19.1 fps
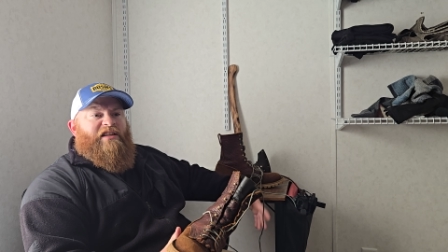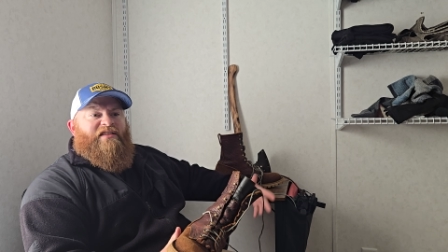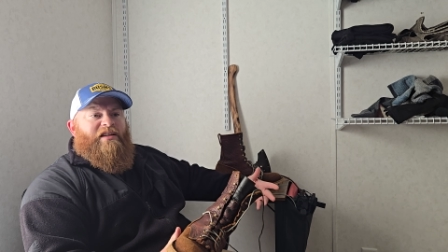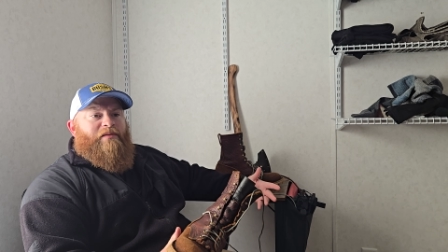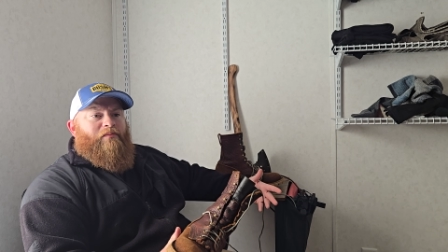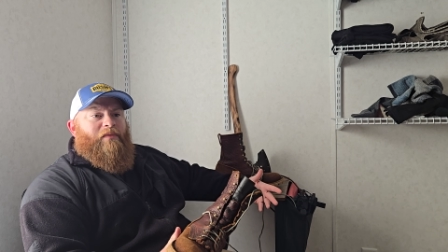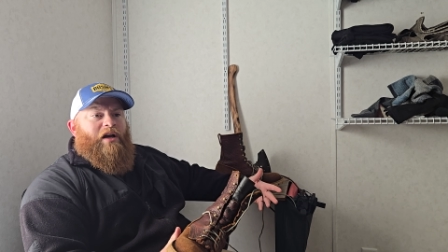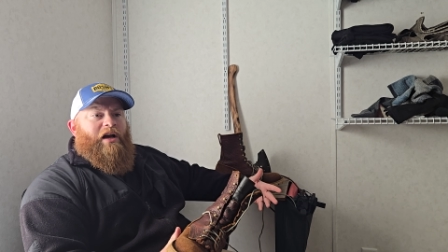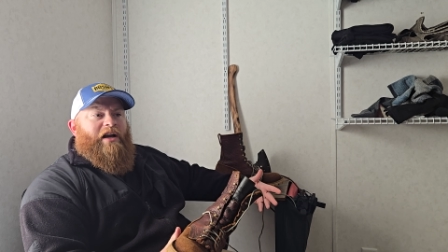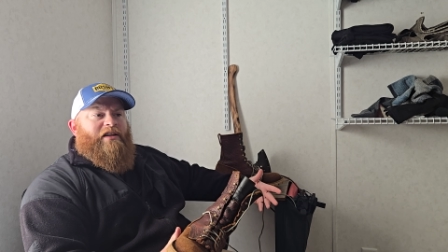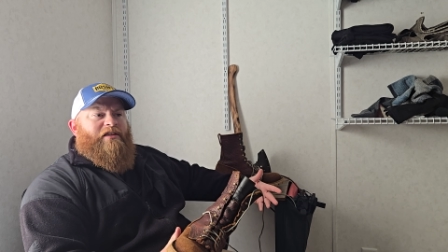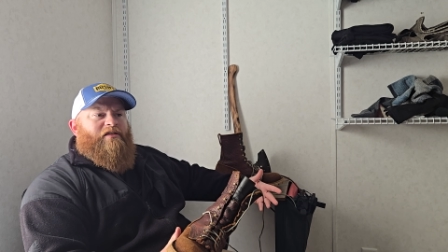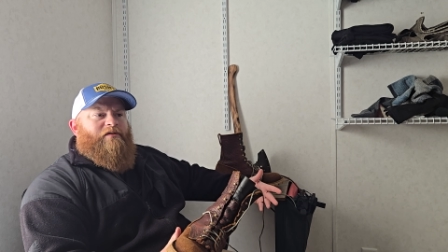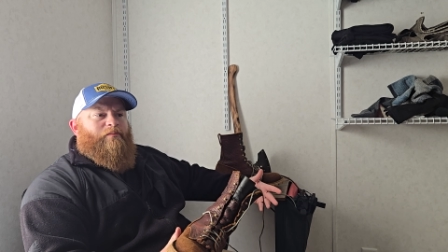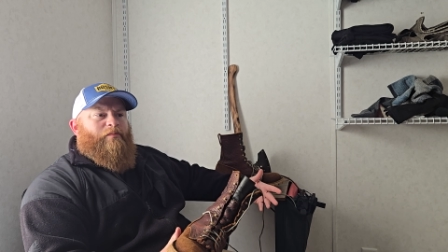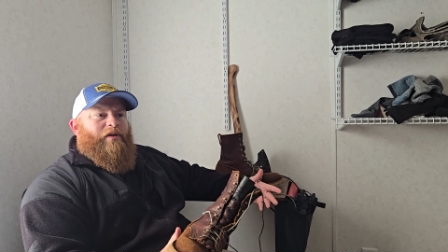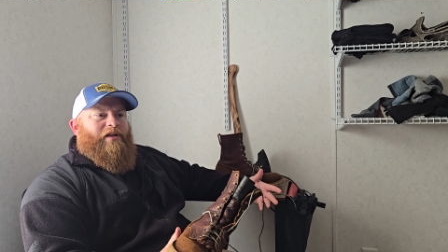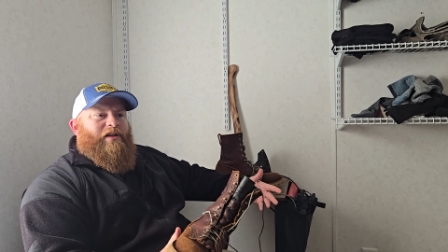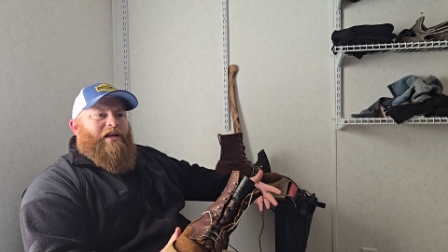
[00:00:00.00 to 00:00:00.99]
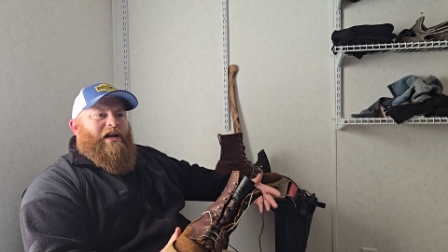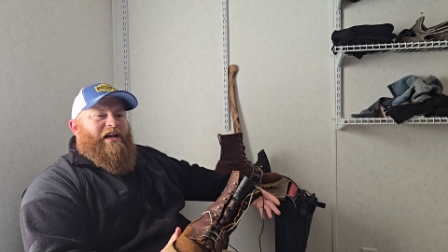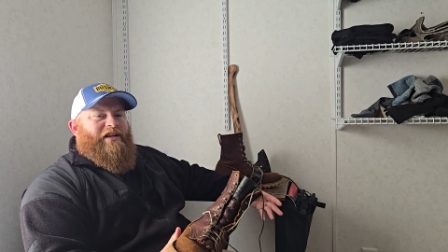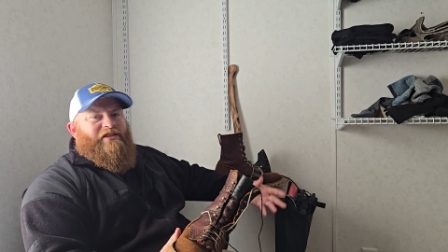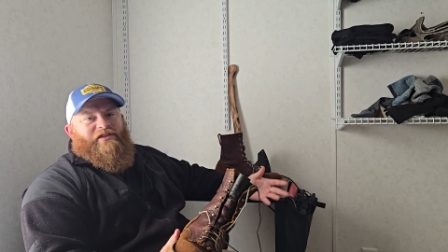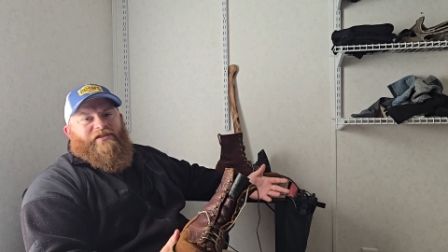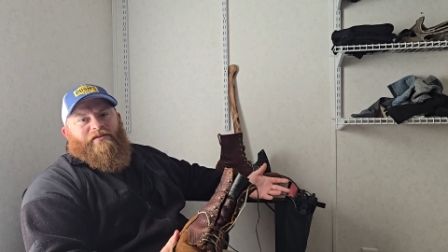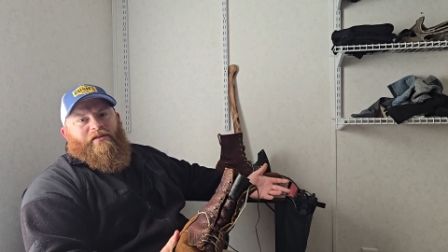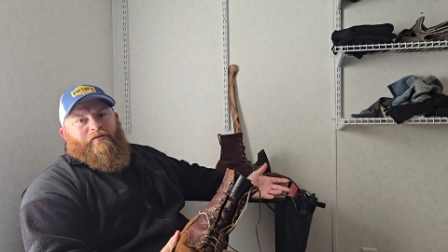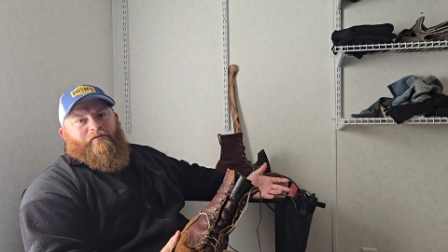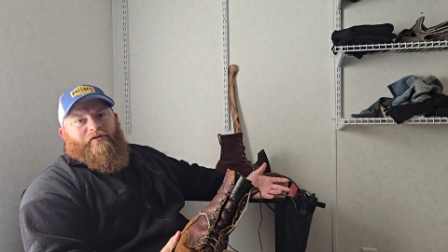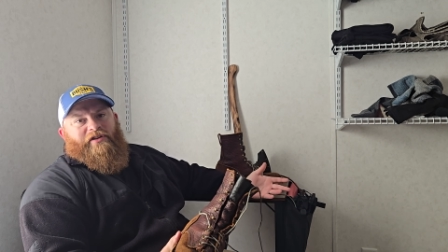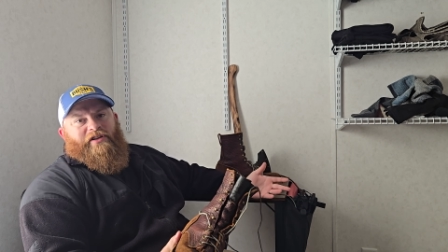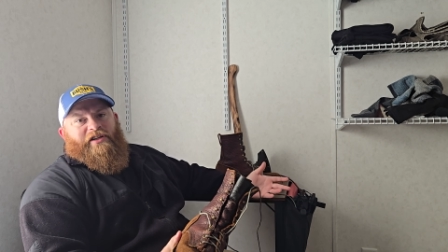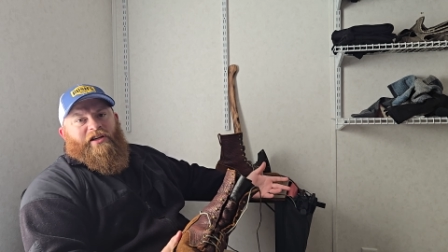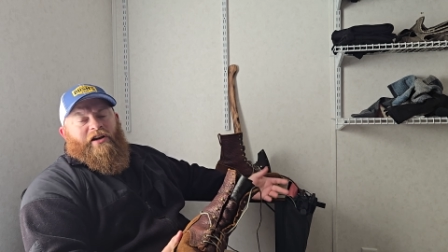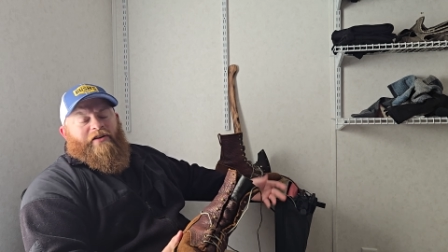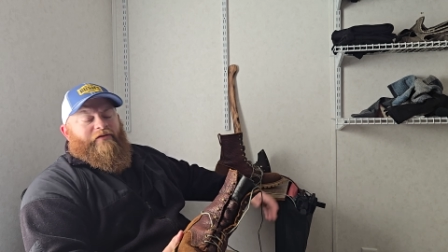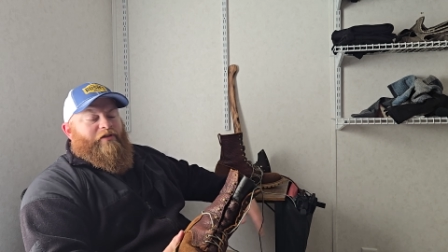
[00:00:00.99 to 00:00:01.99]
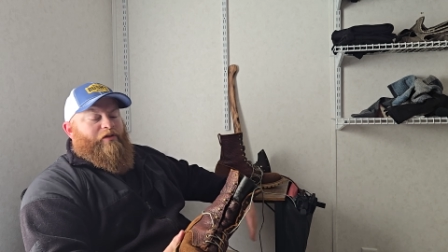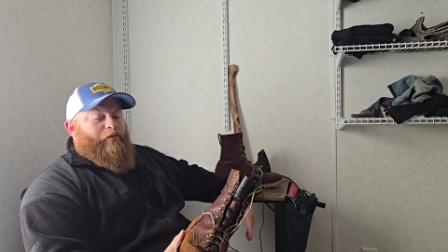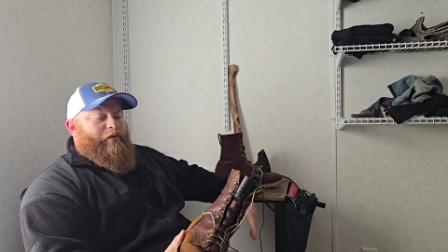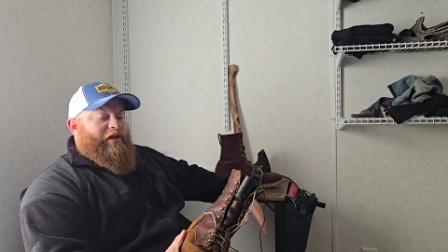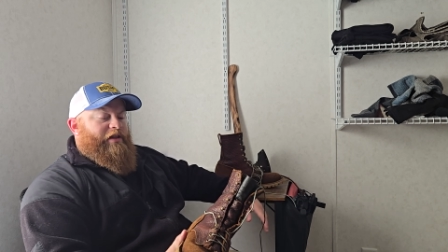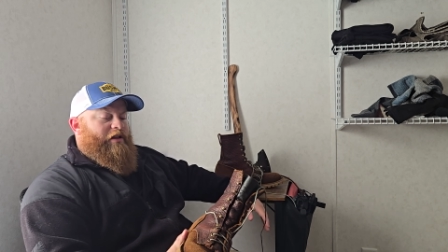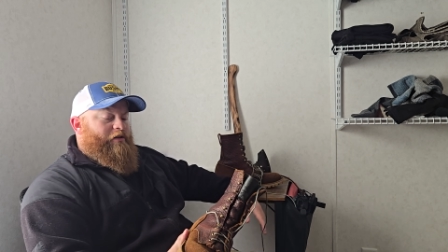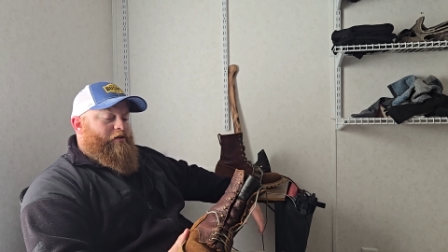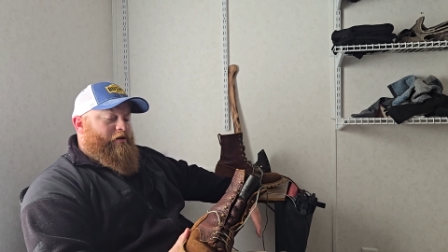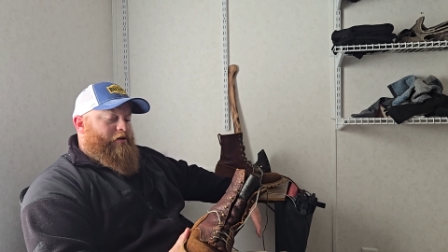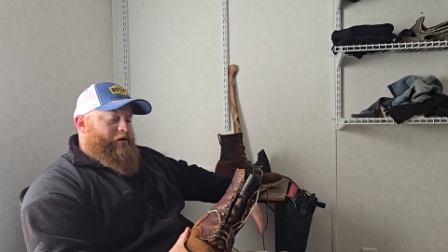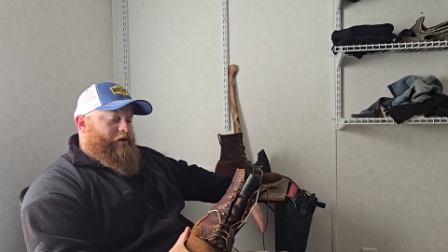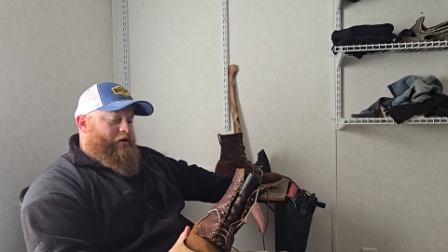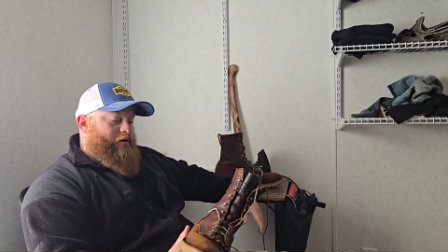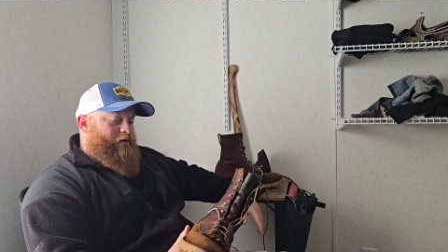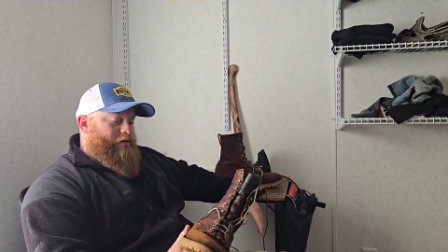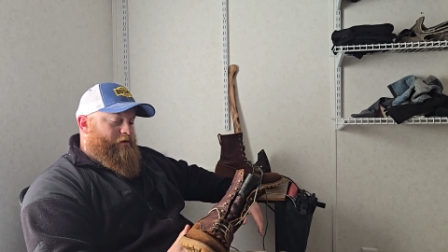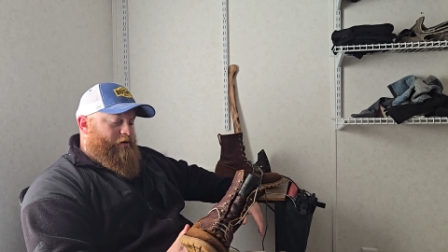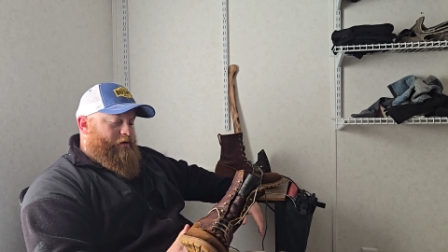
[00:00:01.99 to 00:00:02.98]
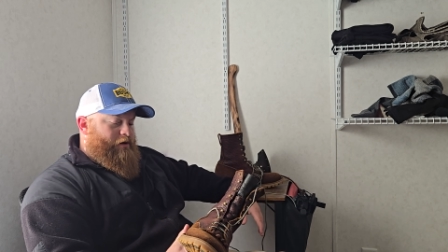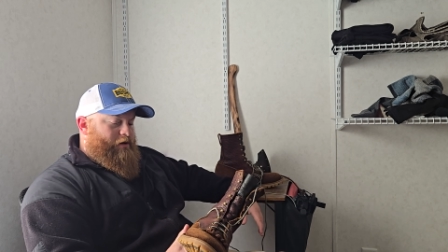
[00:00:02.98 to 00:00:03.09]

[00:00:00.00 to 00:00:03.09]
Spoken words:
They seem nice, but I just don't really care for the way they look.